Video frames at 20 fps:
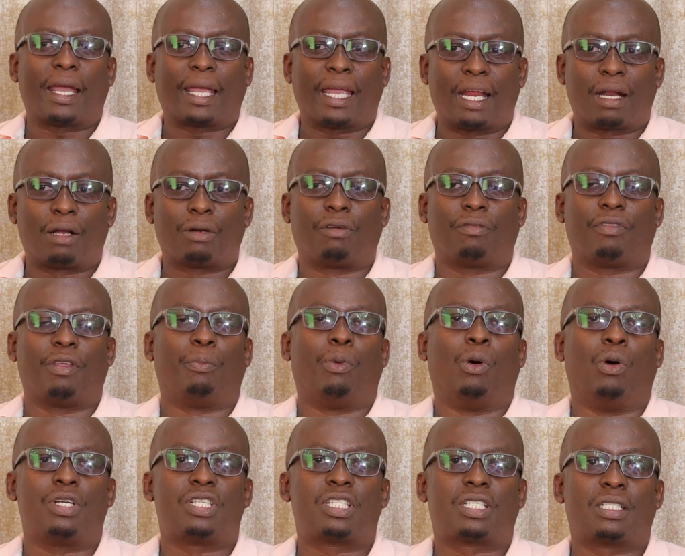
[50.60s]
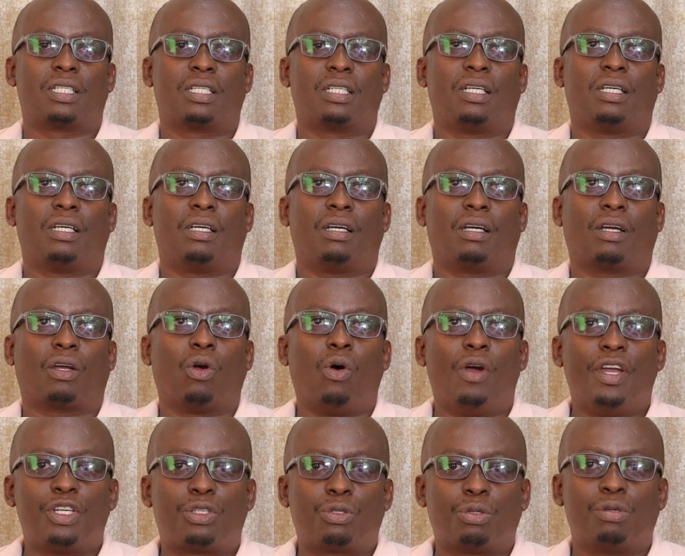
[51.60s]
Get out of the boat,
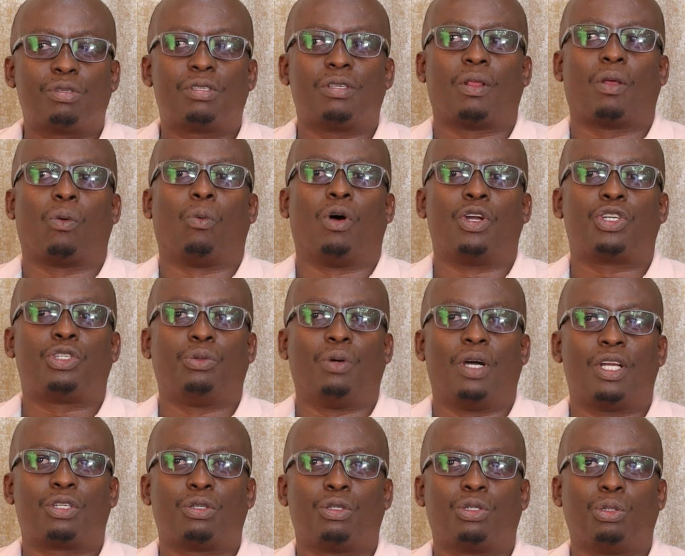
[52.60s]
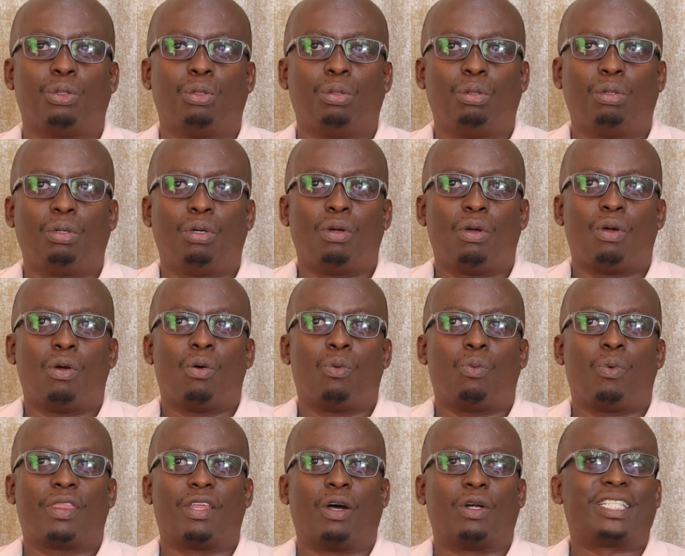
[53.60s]
go into what you want to do
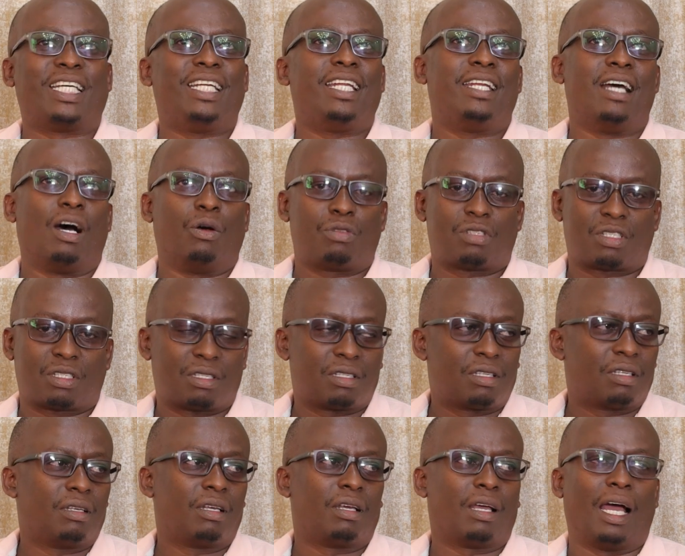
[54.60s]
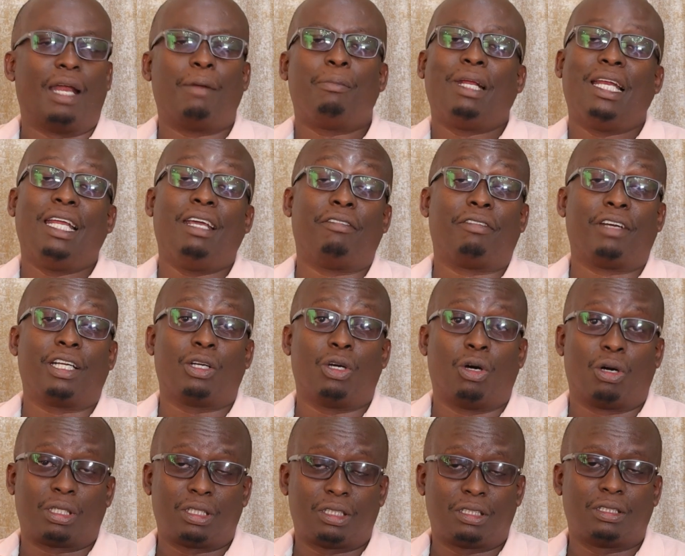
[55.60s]
without any doubts, and believe in
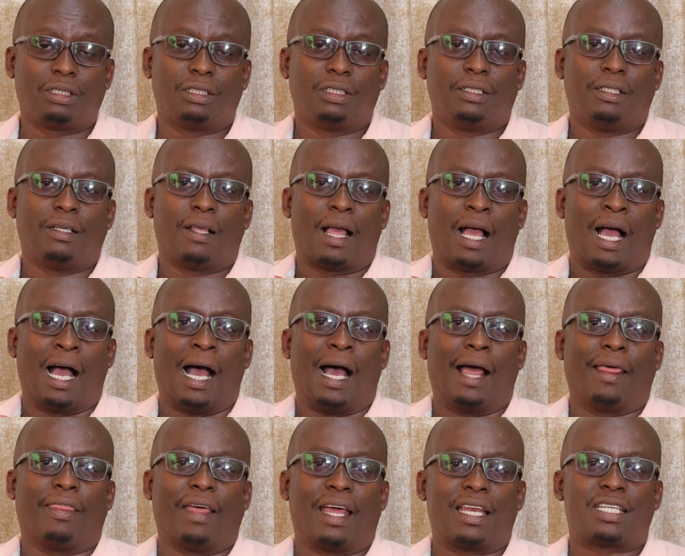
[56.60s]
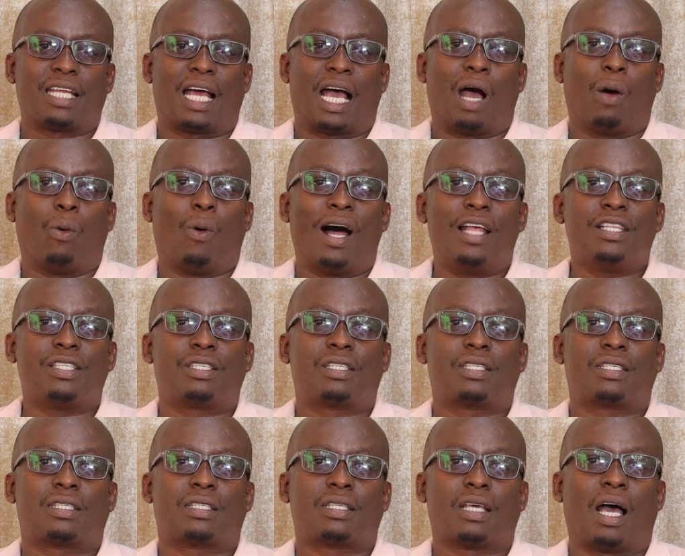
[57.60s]
God that
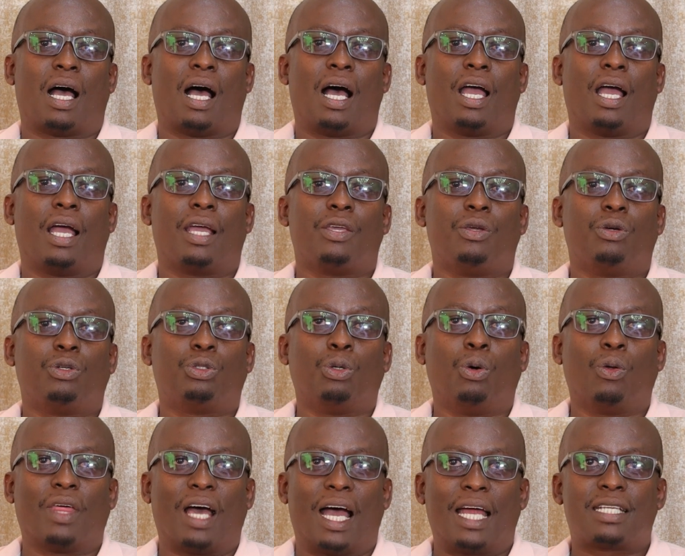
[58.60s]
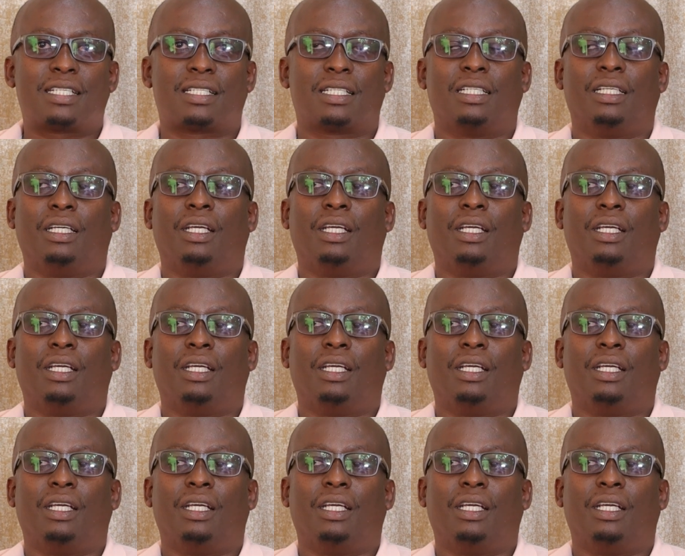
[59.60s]
once you do that,